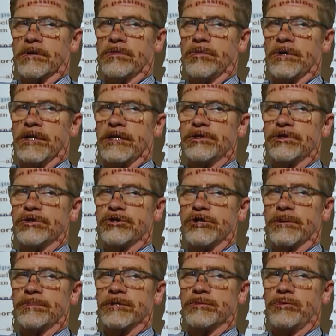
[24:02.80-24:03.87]

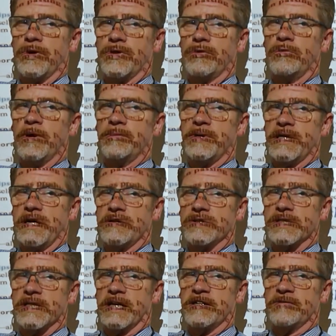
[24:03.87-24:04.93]
relationships with women
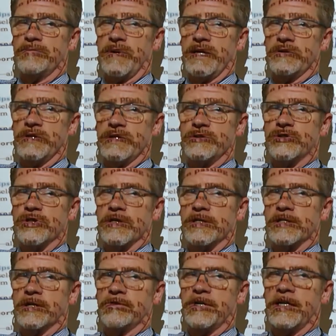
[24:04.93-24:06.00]
outside of marriage.
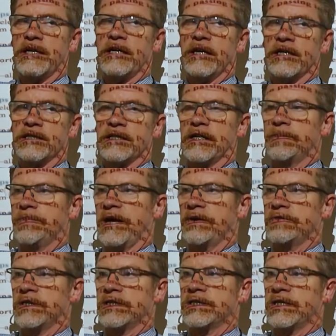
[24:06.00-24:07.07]
So he ended up
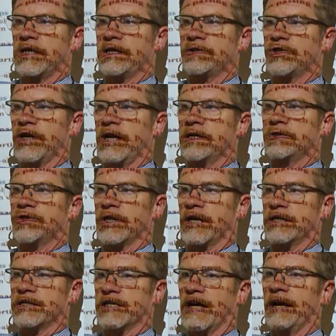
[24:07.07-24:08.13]
having to teach at
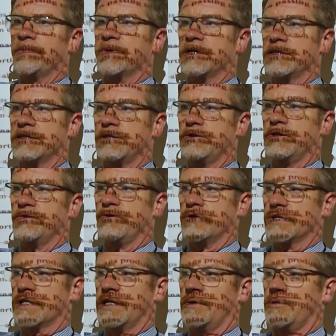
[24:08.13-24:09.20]
Johns Hopkins
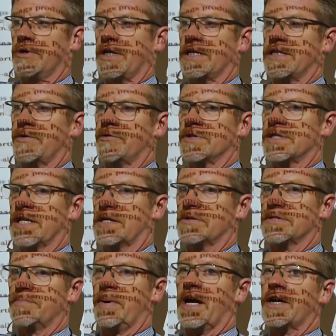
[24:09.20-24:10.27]
University, where they had different
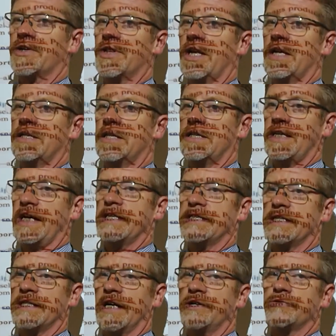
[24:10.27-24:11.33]
standards. Back then, in the
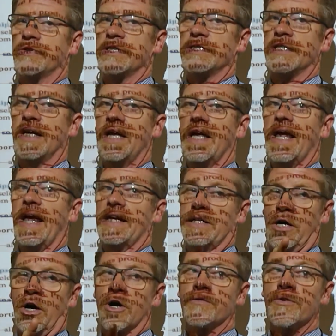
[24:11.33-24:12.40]
1800s, at
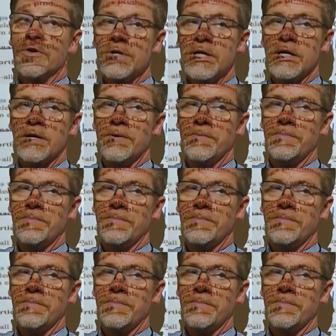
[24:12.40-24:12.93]
Harvard,